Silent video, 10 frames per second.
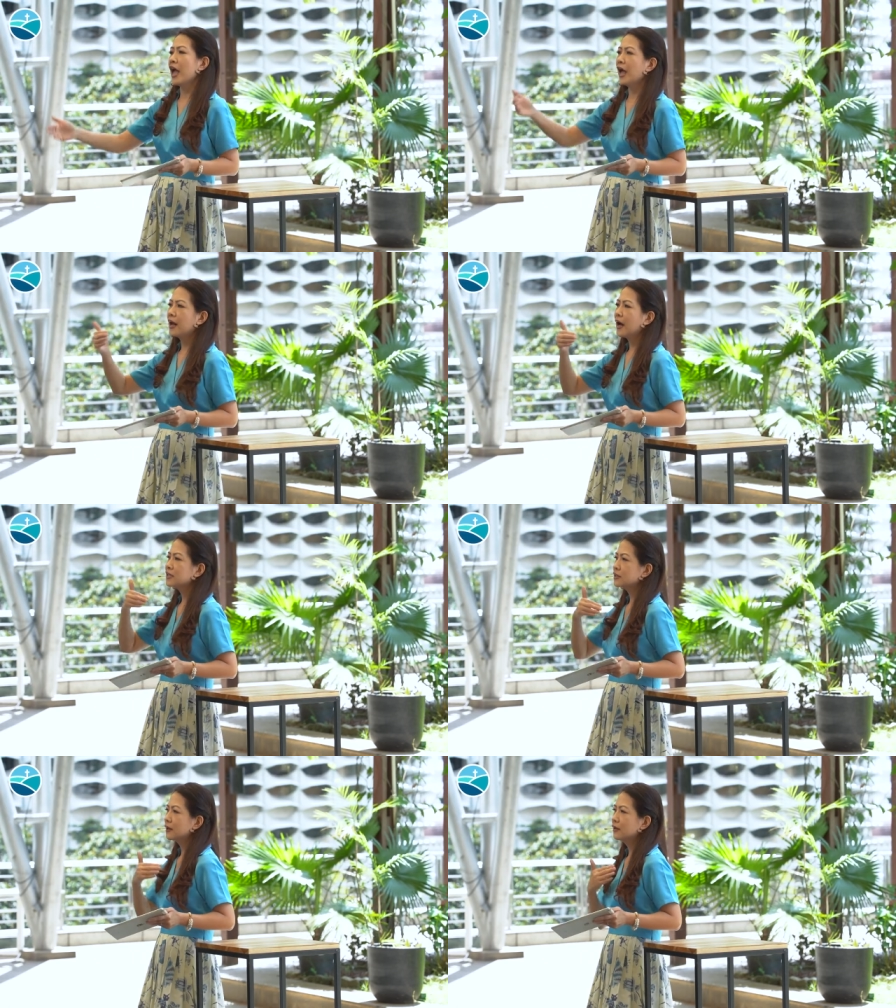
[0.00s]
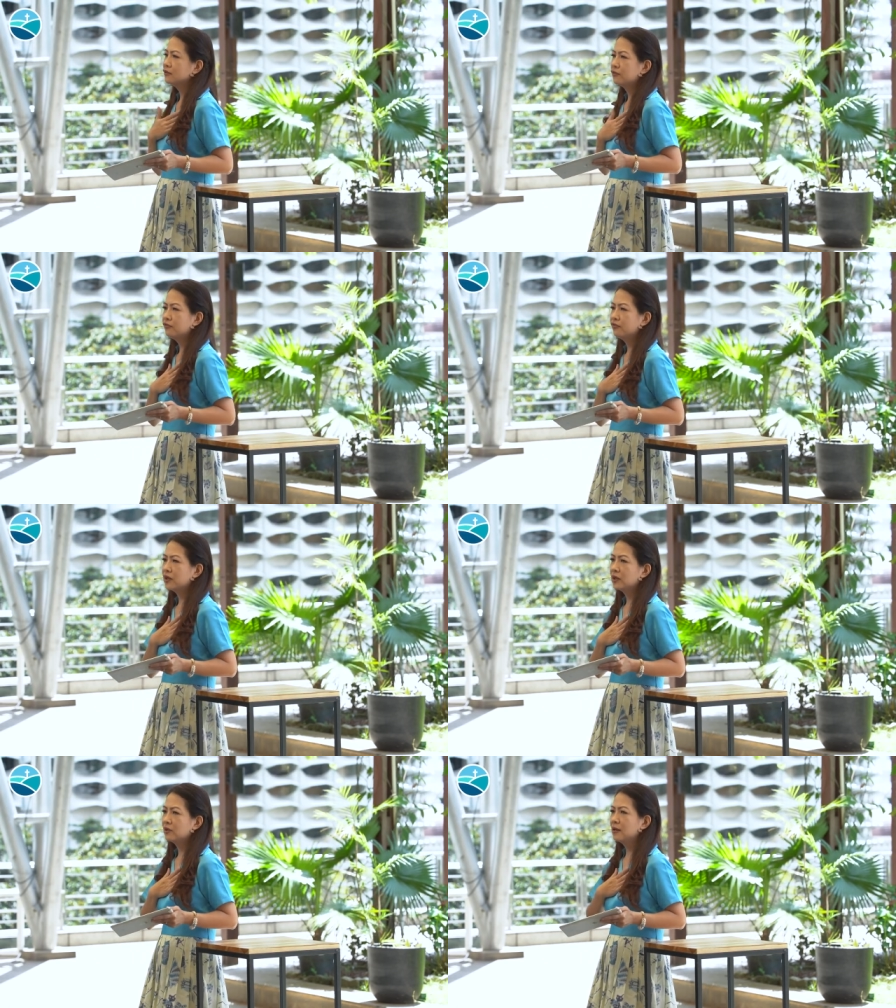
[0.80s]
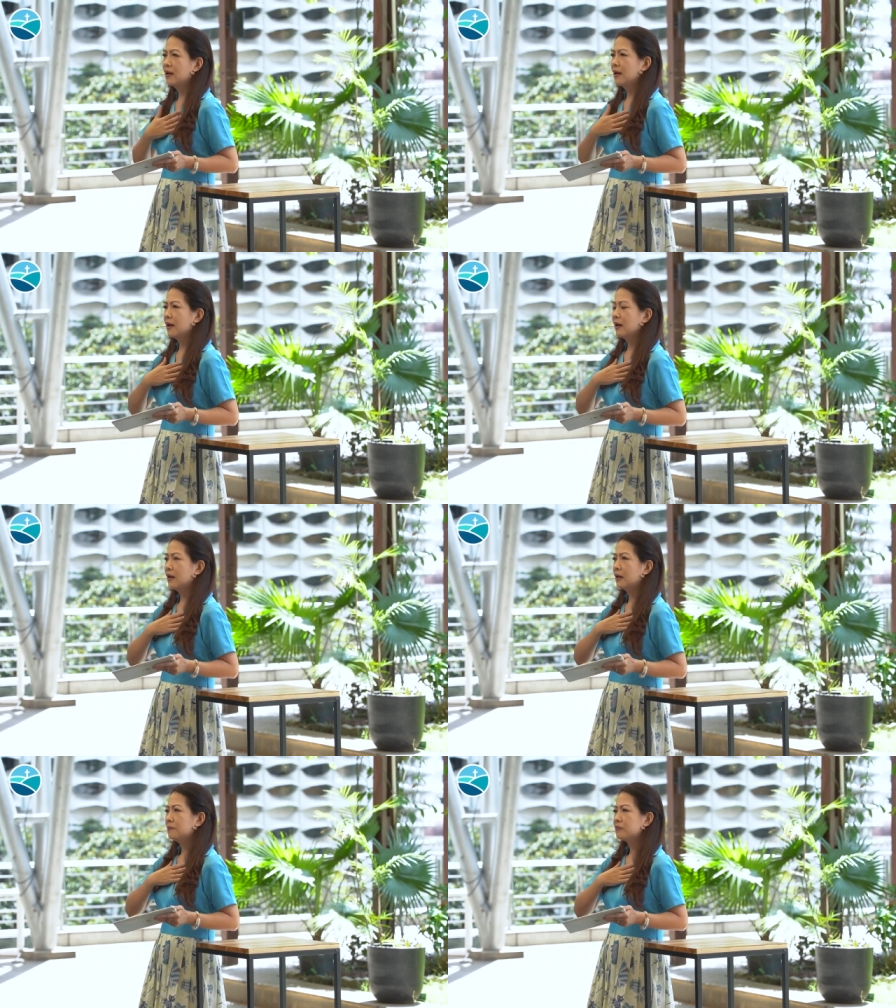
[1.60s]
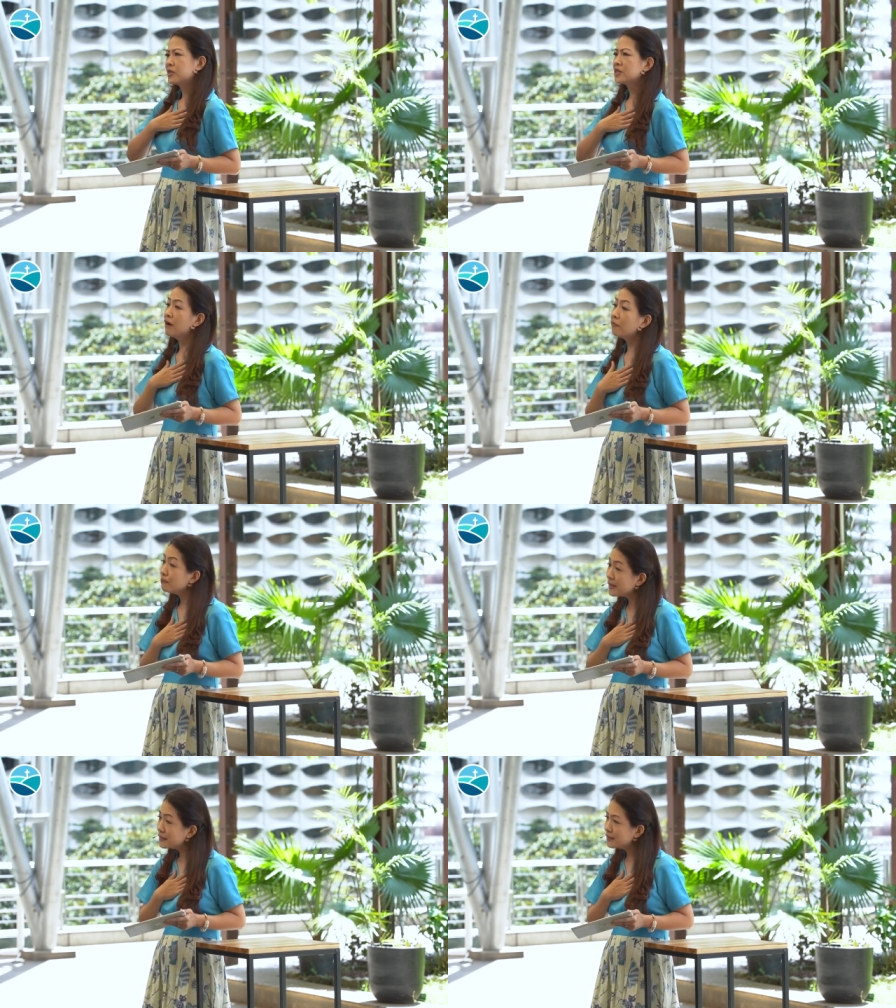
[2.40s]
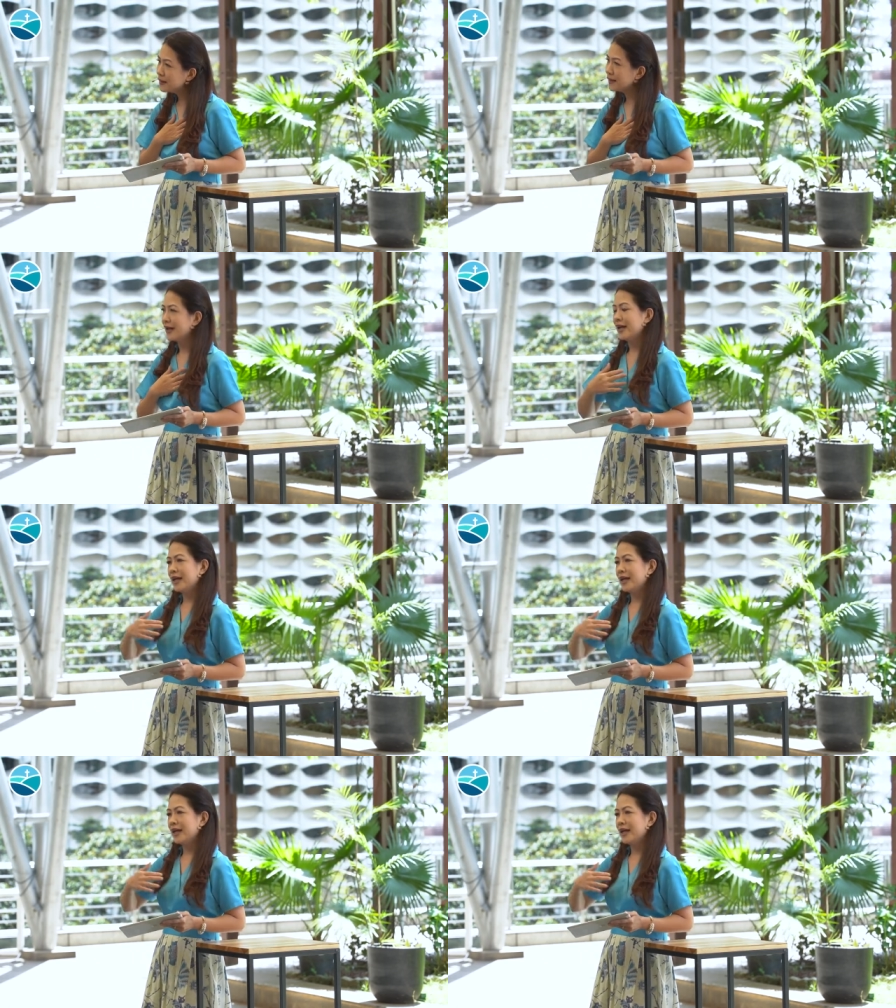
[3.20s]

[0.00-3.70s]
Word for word: And I started to feel um, self pity.